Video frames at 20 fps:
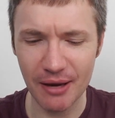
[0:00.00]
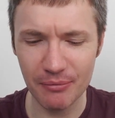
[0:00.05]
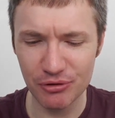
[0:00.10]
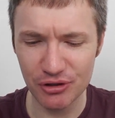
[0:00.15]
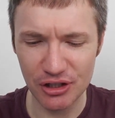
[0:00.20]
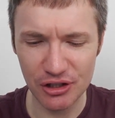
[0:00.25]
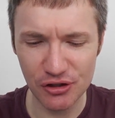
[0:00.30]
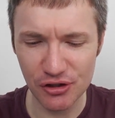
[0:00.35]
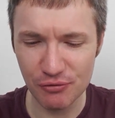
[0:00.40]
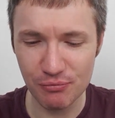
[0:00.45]

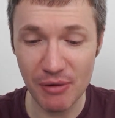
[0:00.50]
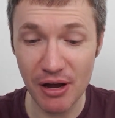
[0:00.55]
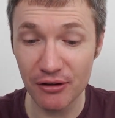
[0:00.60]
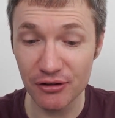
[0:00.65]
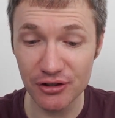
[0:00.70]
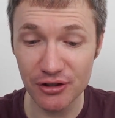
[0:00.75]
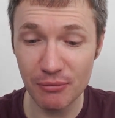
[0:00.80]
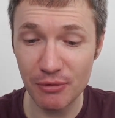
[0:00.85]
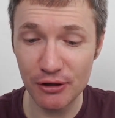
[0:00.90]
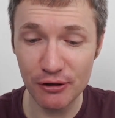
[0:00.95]
absolutely, just
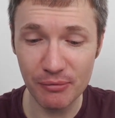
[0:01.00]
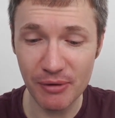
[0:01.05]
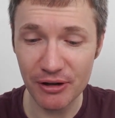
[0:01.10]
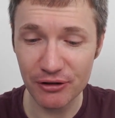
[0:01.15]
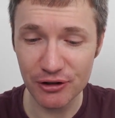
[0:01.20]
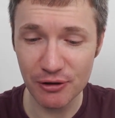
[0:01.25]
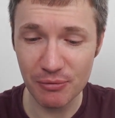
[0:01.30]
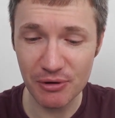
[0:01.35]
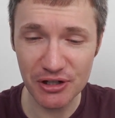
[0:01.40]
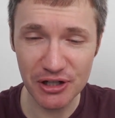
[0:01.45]
melts the middle,
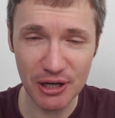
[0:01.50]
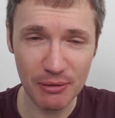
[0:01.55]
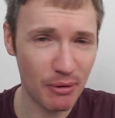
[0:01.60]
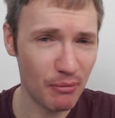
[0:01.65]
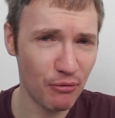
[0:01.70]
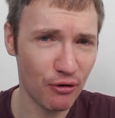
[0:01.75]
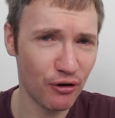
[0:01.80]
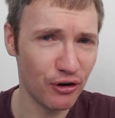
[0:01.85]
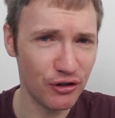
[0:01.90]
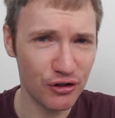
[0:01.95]
melts the biscuit a
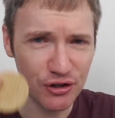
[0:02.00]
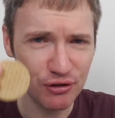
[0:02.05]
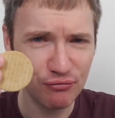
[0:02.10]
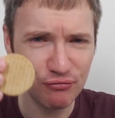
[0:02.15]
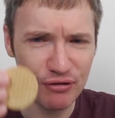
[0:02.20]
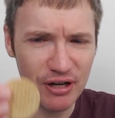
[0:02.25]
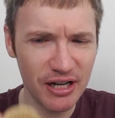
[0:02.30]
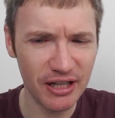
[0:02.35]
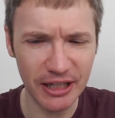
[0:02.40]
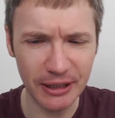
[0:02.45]
bit more. It just
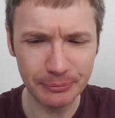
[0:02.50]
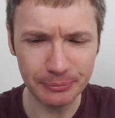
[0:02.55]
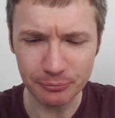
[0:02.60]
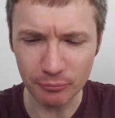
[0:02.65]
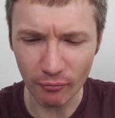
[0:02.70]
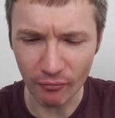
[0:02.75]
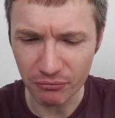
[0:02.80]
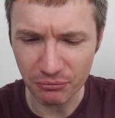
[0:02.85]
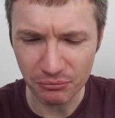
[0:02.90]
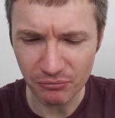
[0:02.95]
really,
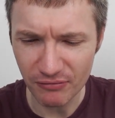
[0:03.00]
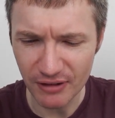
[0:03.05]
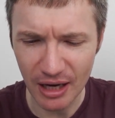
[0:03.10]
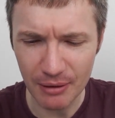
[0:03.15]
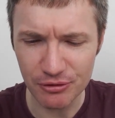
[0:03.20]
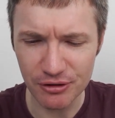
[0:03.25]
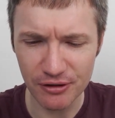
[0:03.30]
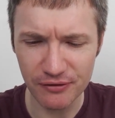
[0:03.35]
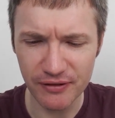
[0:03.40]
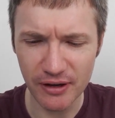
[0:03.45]

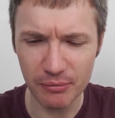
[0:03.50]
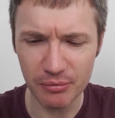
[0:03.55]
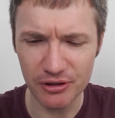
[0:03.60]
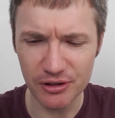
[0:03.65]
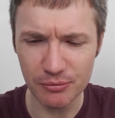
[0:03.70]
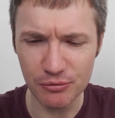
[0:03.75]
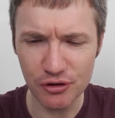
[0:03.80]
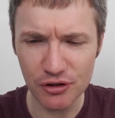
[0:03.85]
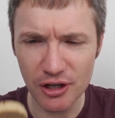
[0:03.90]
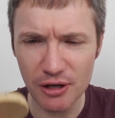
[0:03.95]
absolutely
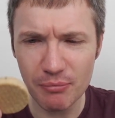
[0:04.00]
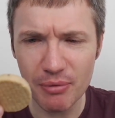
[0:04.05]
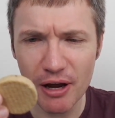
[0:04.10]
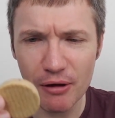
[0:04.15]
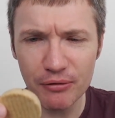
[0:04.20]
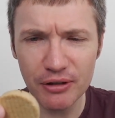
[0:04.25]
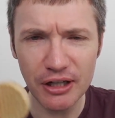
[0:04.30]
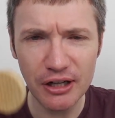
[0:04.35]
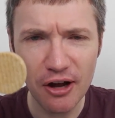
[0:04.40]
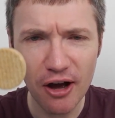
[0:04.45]
fabulous. I'm just going to
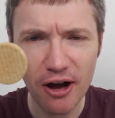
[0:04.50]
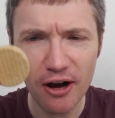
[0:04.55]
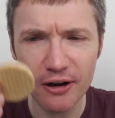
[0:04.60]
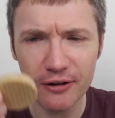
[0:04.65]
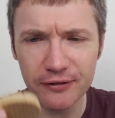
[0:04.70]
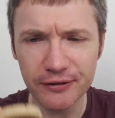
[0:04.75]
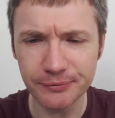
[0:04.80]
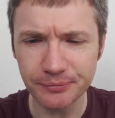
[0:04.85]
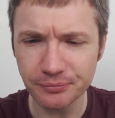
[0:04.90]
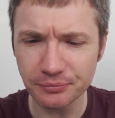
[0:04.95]
bite one in
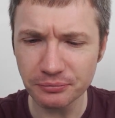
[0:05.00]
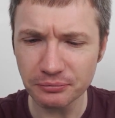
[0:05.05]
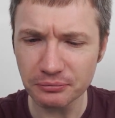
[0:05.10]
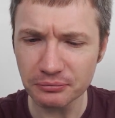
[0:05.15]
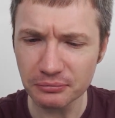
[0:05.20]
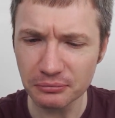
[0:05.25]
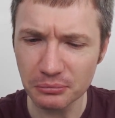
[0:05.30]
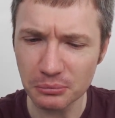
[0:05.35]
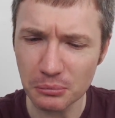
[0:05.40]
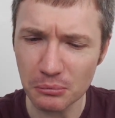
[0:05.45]
half
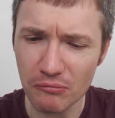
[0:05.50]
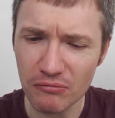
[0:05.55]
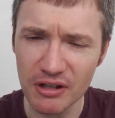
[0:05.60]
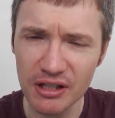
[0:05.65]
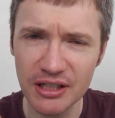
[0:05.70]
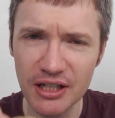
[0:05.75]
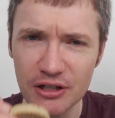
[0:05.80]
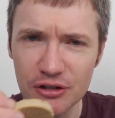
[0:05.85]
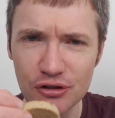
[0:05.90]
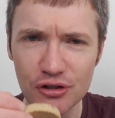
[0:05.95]

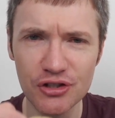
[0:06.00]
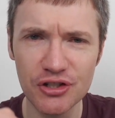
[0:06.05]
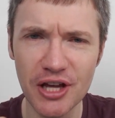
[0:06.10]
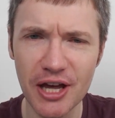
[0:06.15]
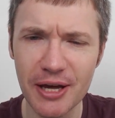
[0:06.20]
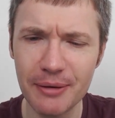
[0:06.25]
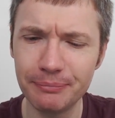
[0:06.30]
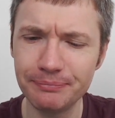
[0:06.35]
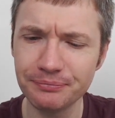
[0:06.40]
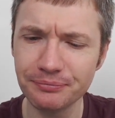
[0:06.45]
and then just
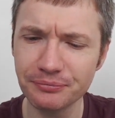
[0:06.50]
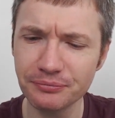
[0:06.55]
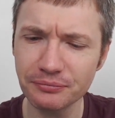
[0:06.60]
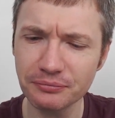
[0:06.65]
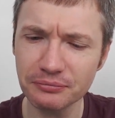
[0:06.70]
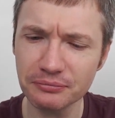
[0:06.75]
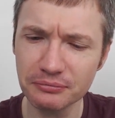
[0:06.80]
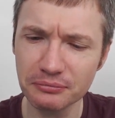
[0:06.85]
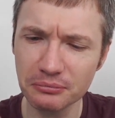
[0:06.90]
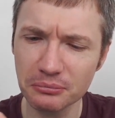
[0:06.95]

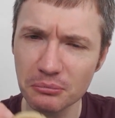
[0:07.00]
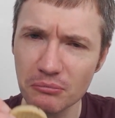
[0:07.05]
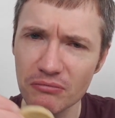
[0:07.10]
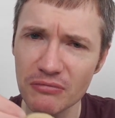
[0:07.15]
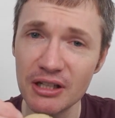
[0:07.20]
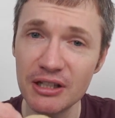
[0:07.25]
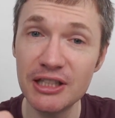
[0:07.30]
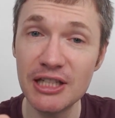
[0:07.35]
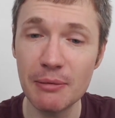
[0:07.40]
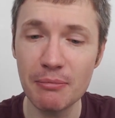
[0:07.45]

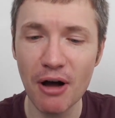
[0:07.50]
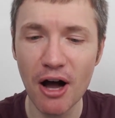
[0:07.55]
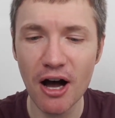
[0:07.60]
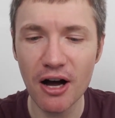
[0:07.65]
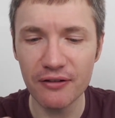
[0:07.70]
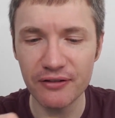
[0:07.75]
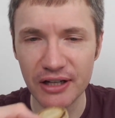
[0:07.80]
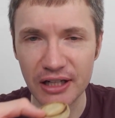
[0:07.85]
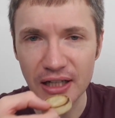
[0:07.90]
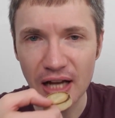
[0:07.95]
dip
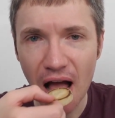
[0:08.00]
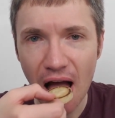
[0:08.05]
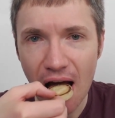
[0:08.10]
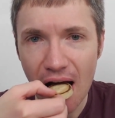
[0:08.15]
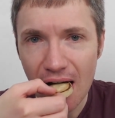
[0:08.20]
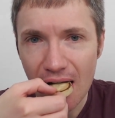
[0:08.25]
half in.